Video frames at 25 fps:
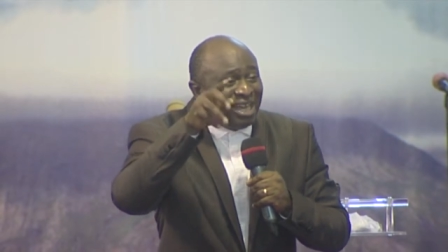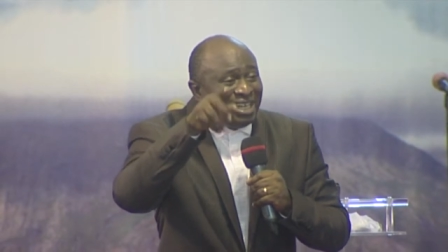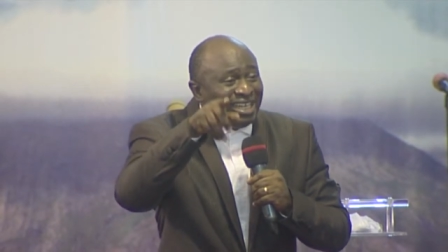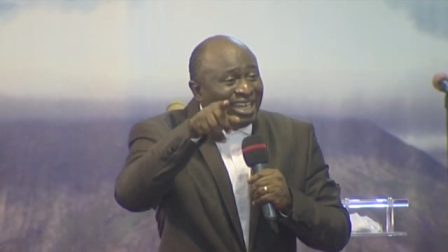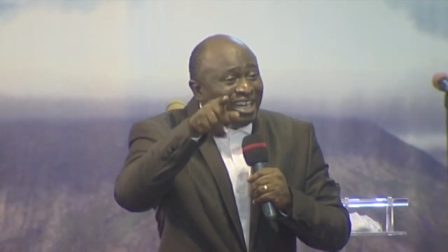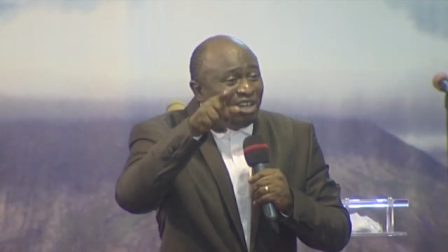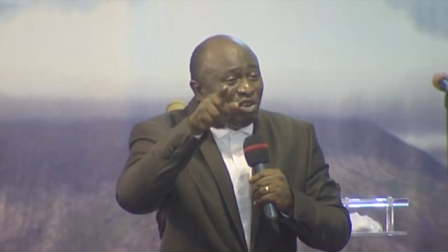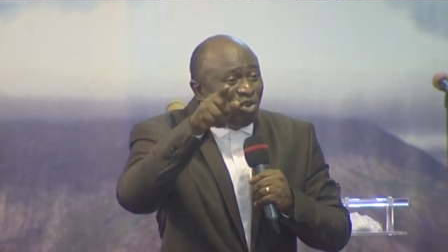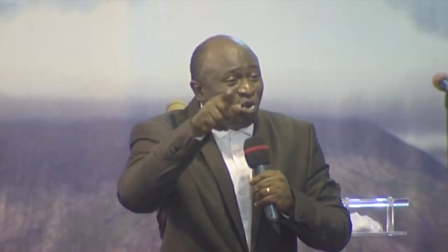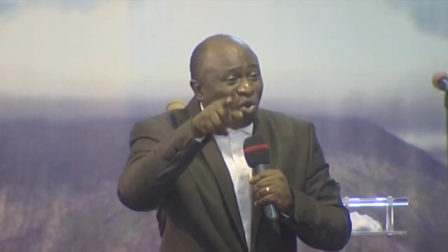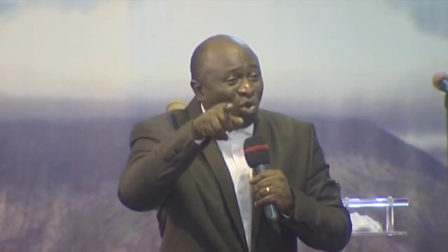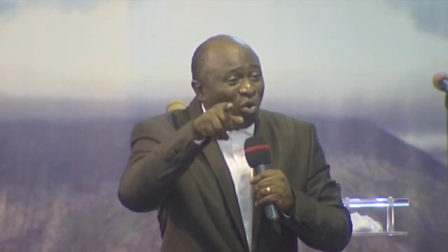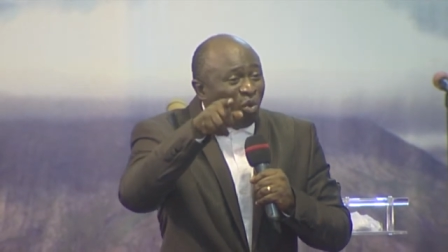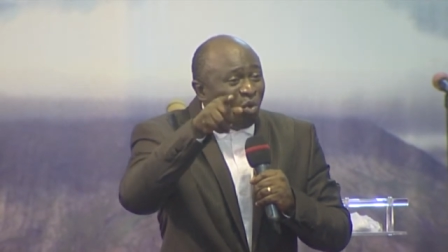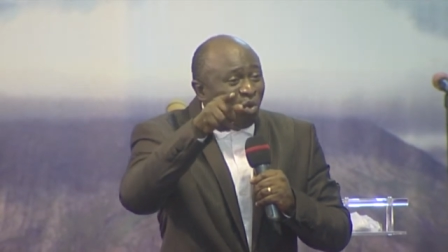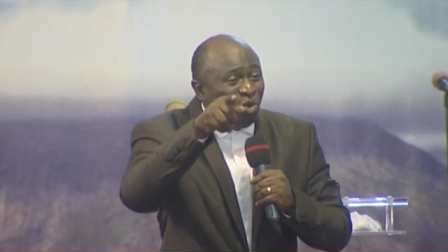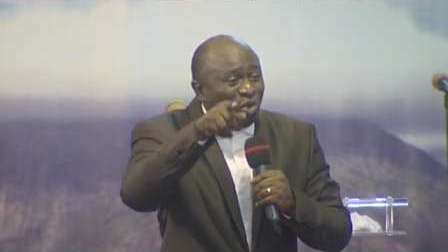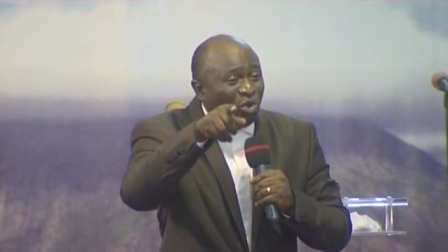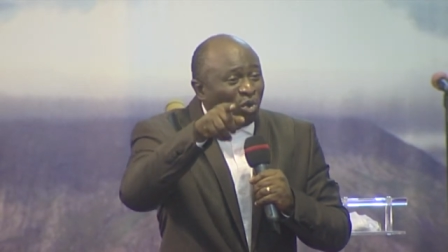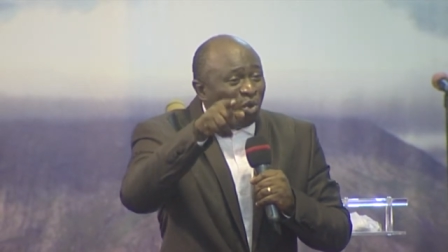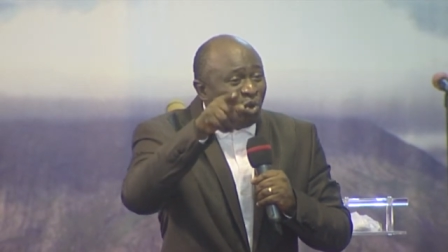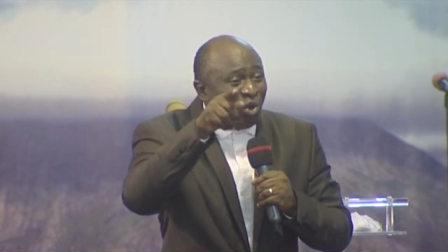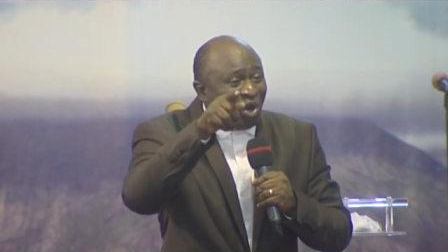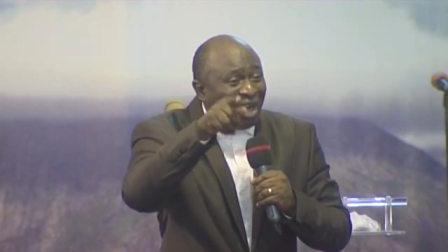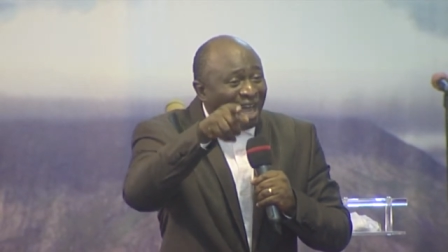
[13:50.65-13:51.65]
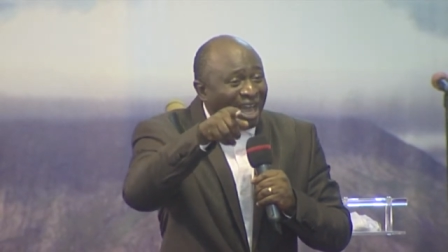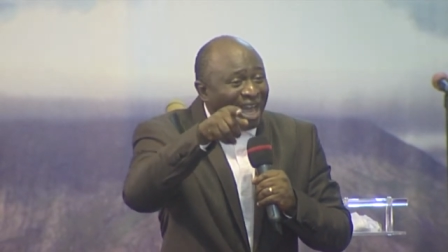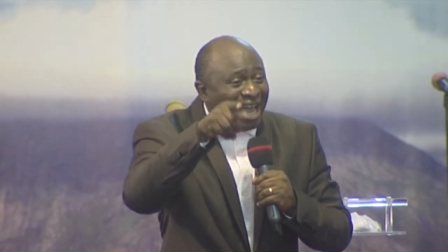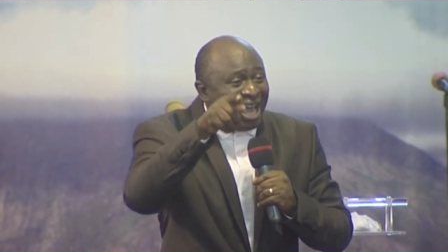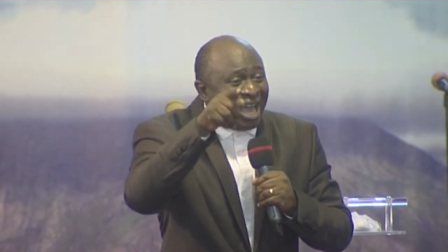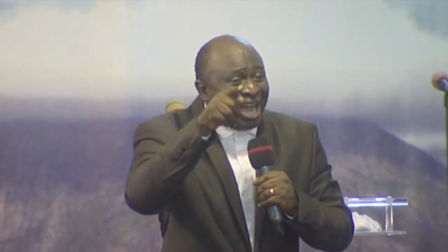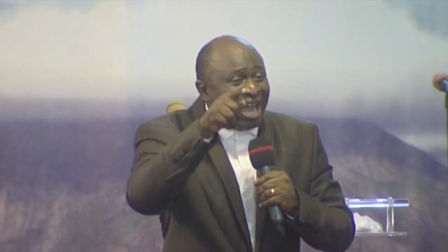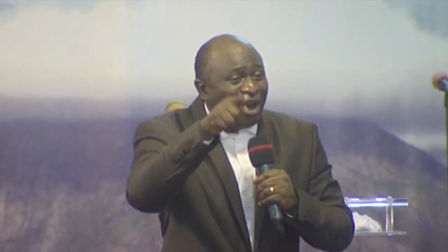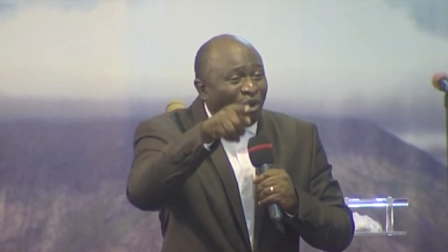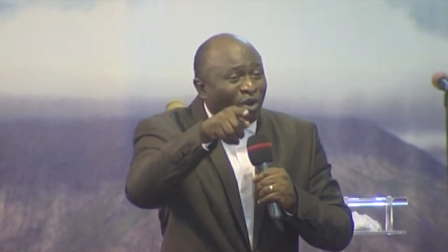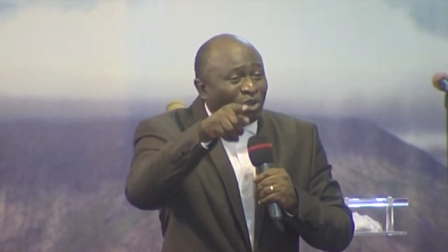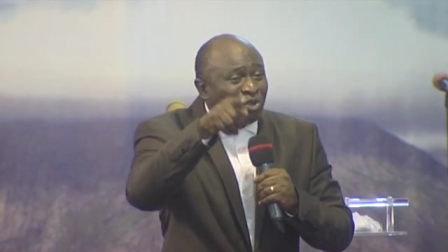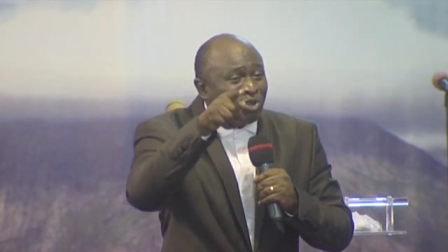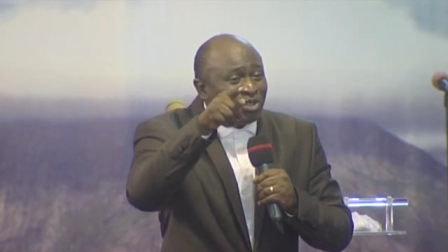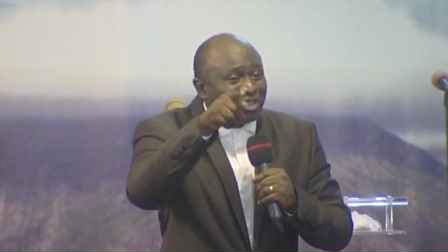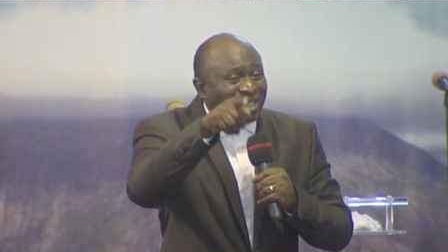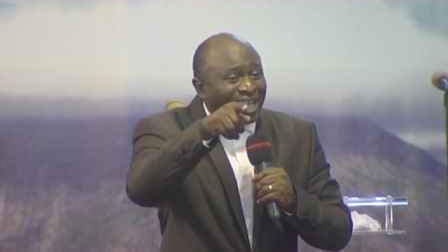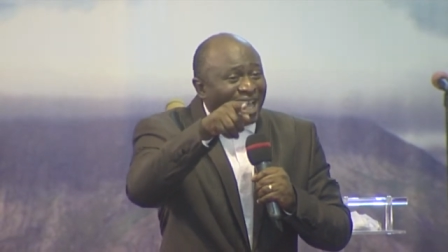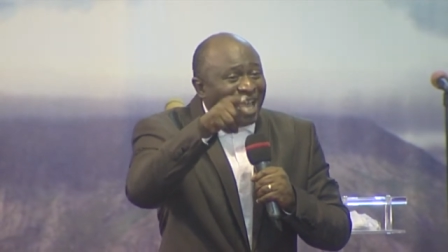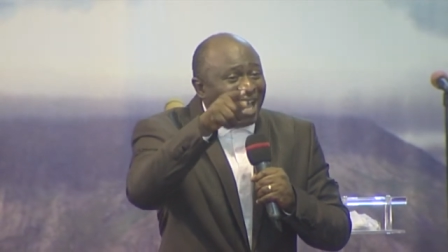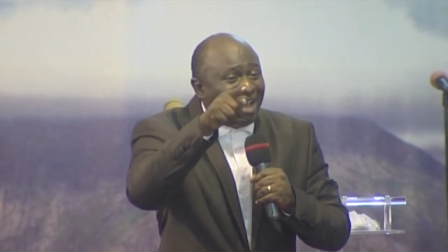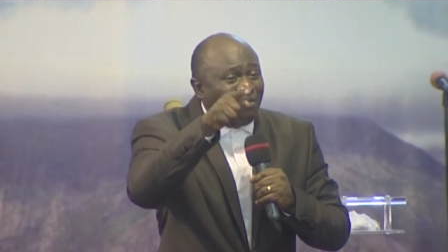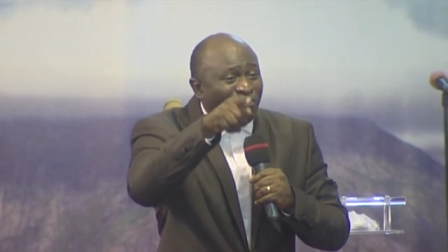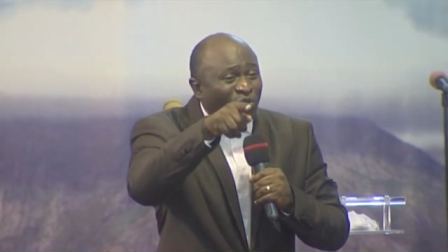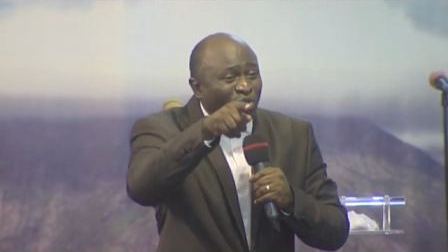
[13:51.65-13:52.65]
They know who you are. I want to
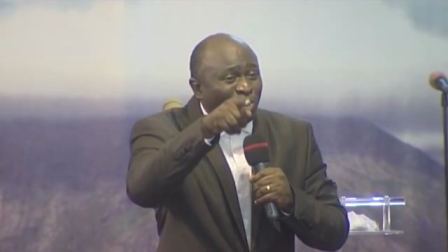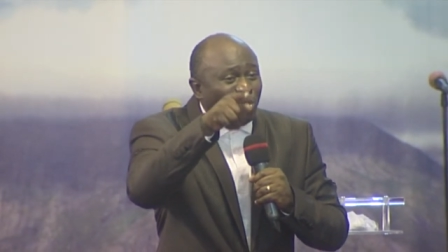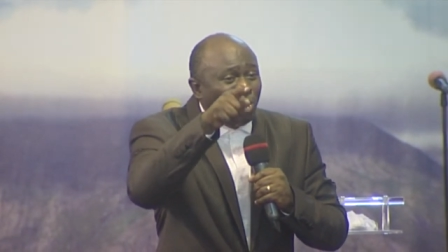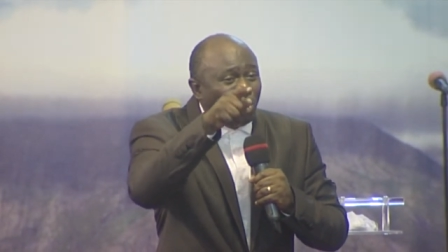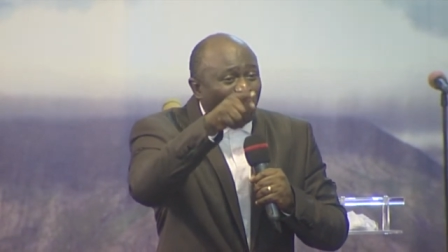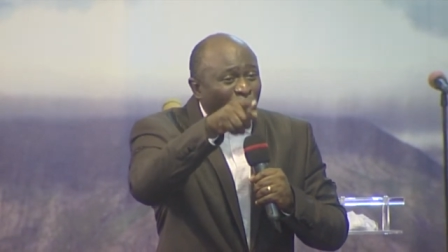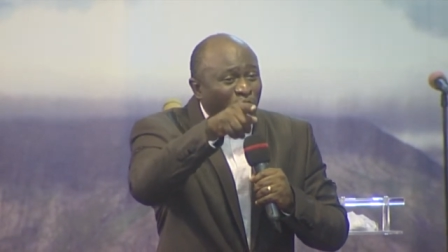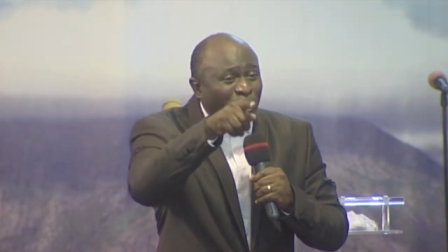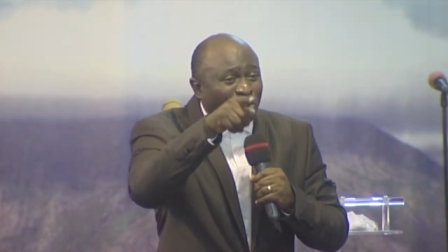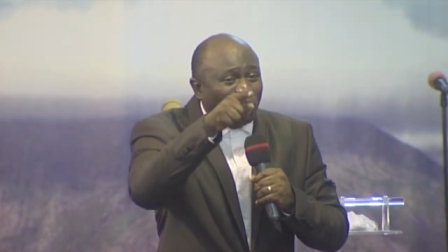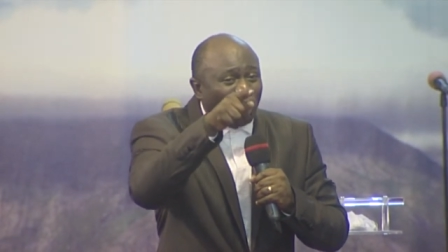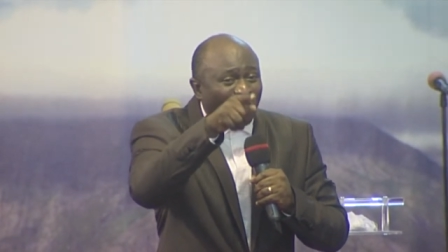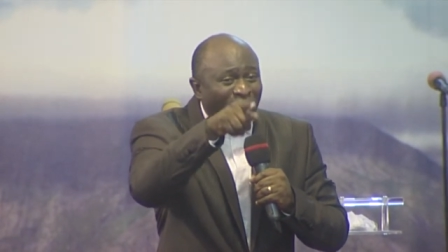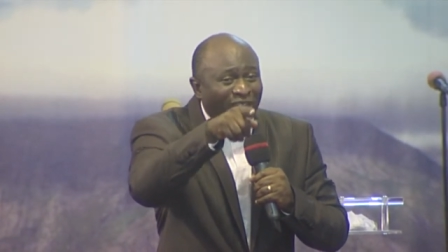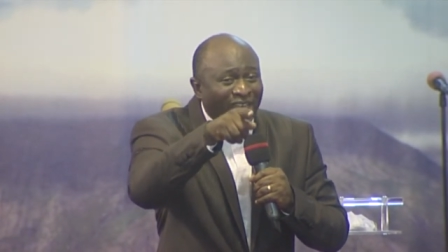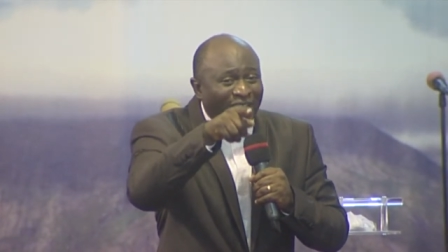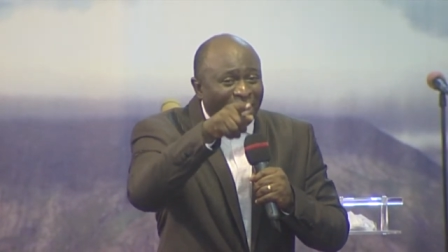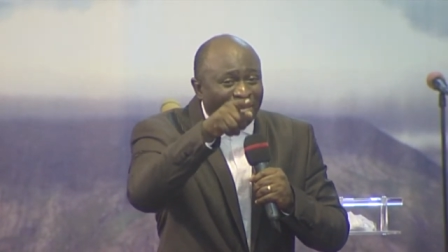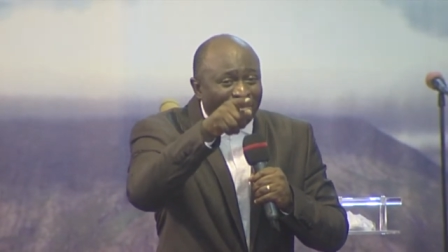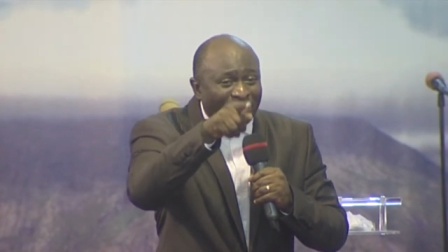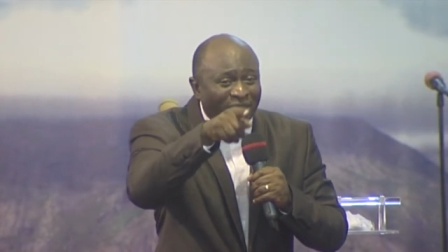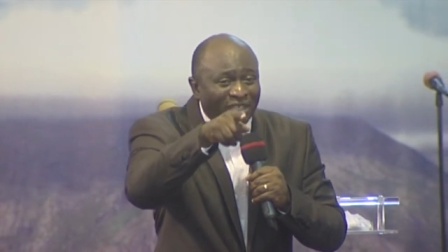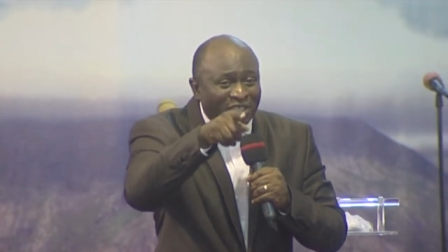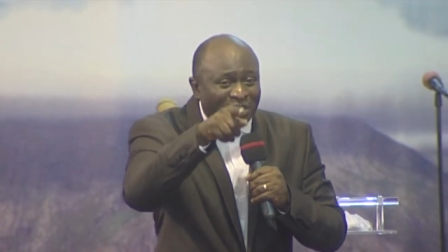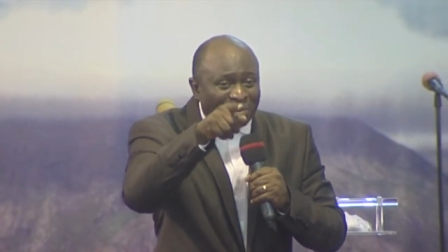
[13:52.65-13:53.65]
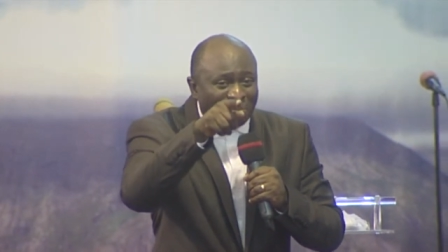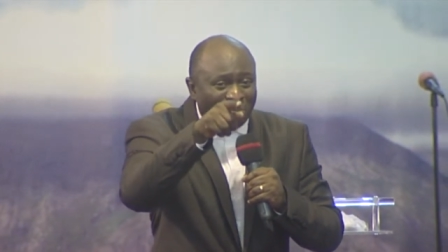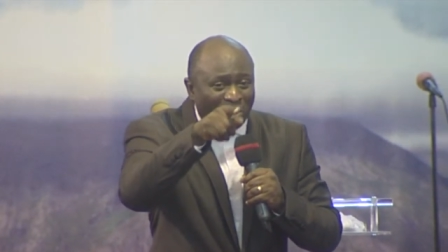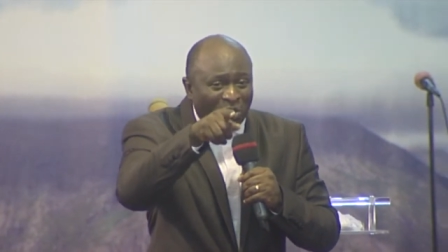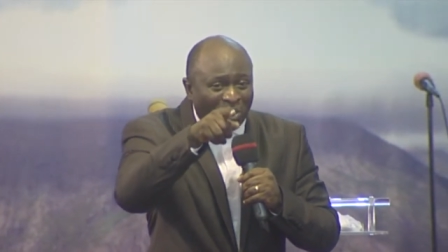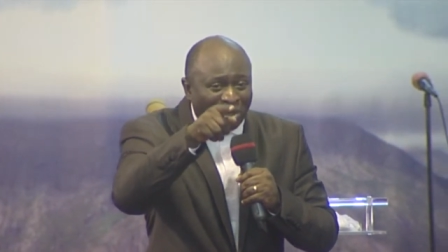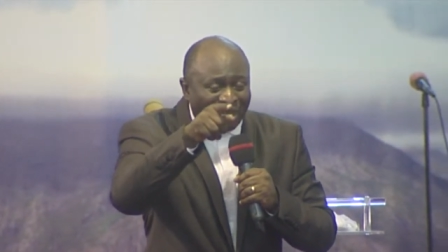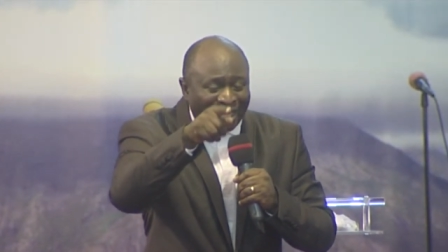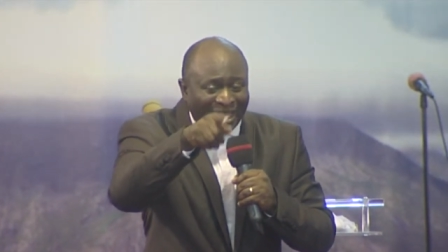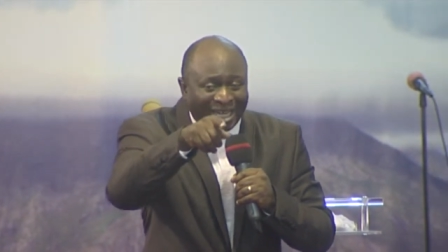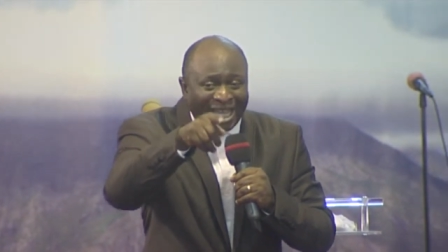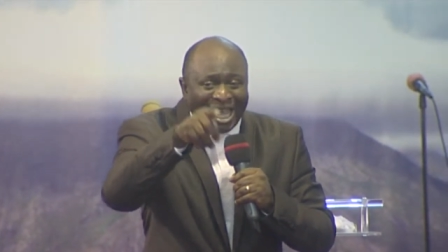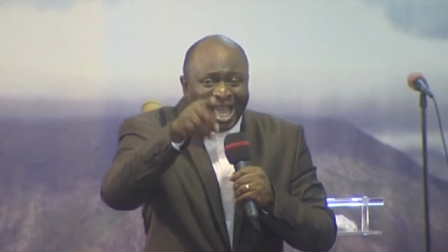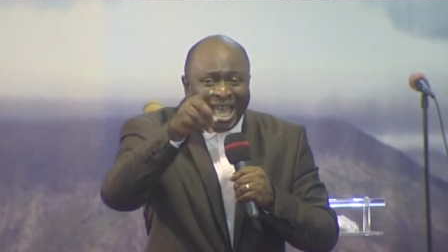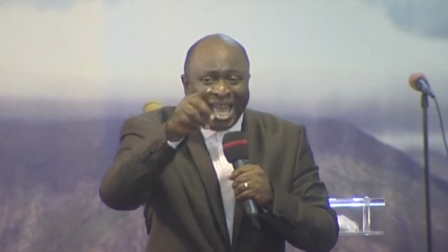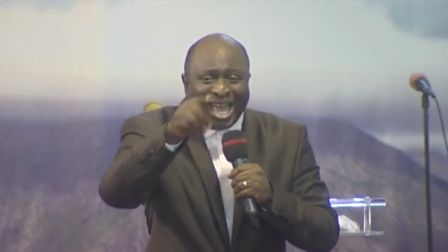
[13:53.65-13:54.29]
say, Heaven knows your name this morning.